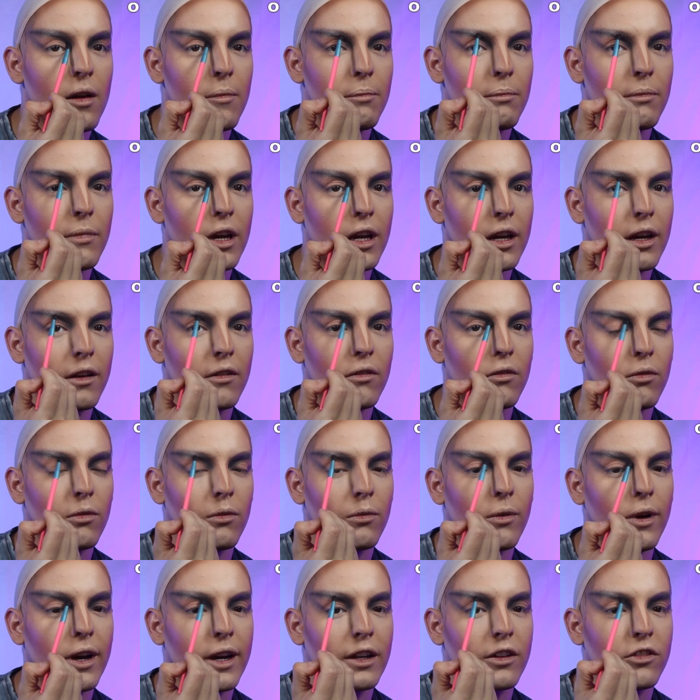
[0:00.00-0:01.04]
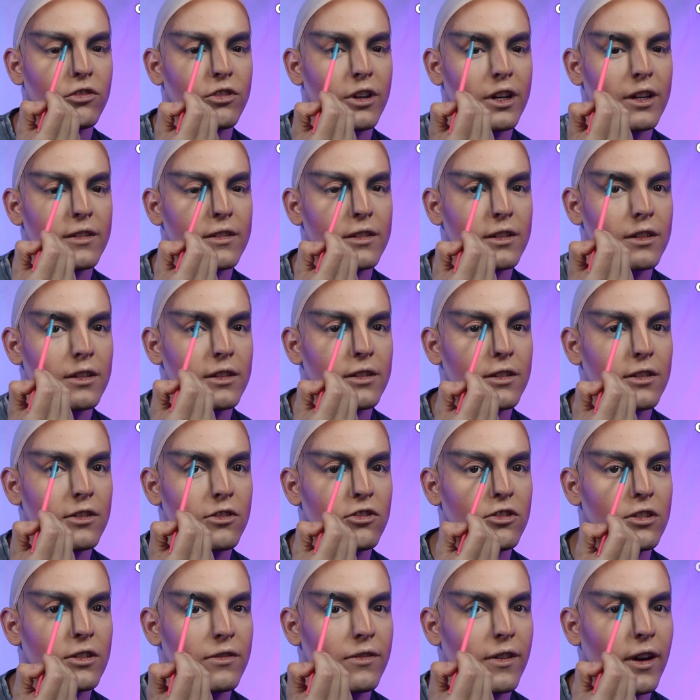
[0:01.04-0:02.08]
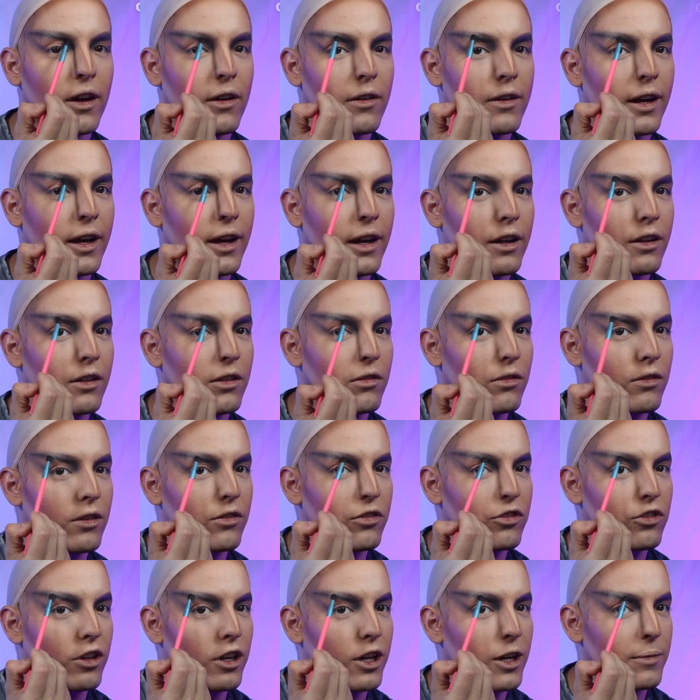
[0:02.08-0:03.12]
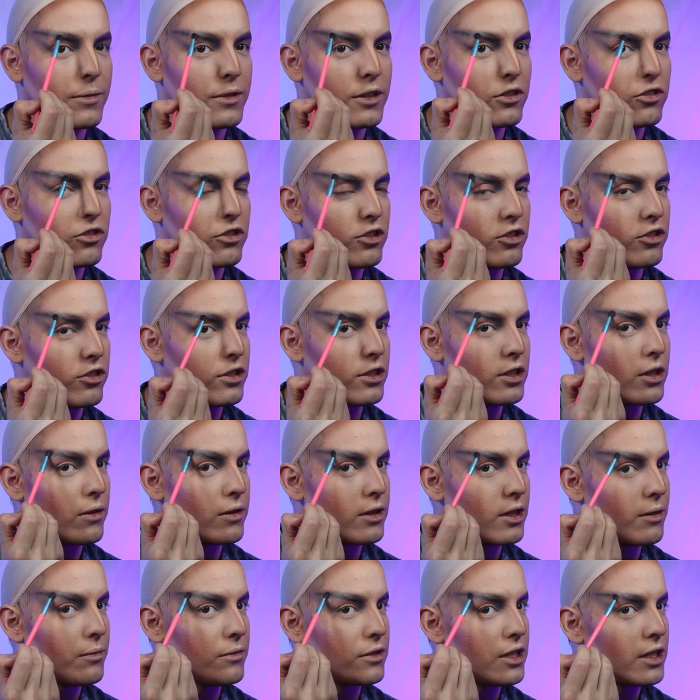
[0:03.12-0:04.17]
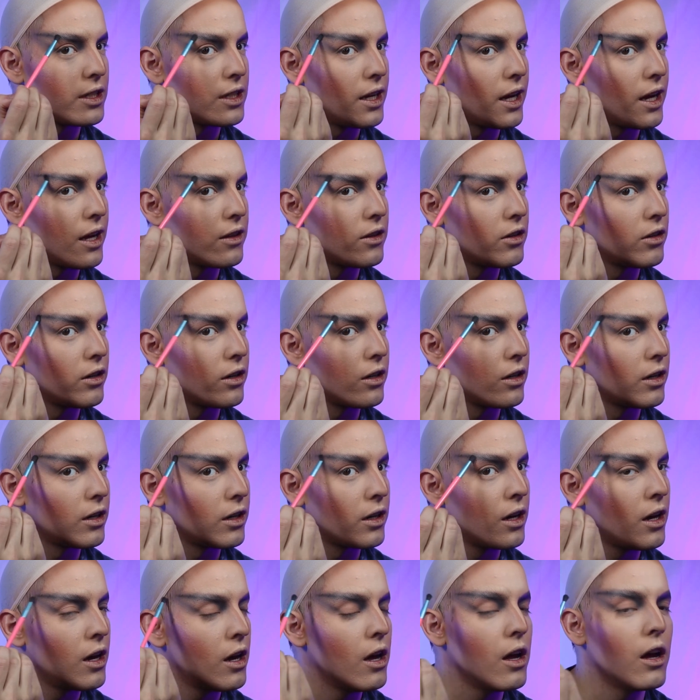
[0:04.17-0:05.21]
made of wedding dresses she found at thrift shops, and she sewed them together.